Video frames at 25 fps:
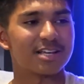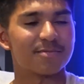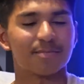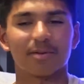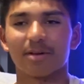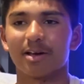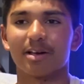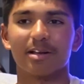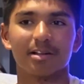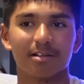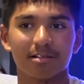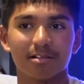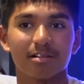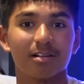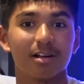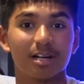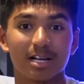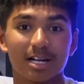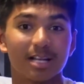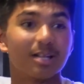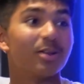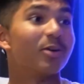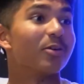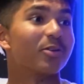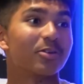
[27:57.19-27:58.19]
play in
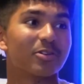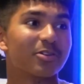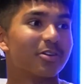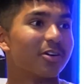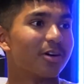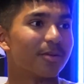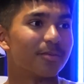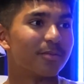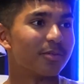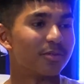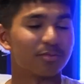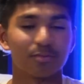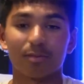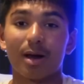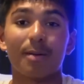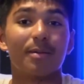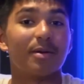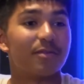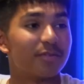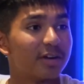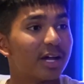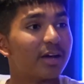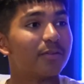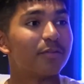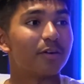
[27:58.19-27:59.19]
a long time, or maybe
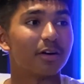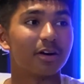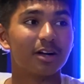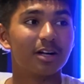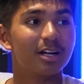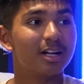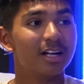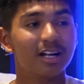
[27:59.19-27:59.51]
even ever.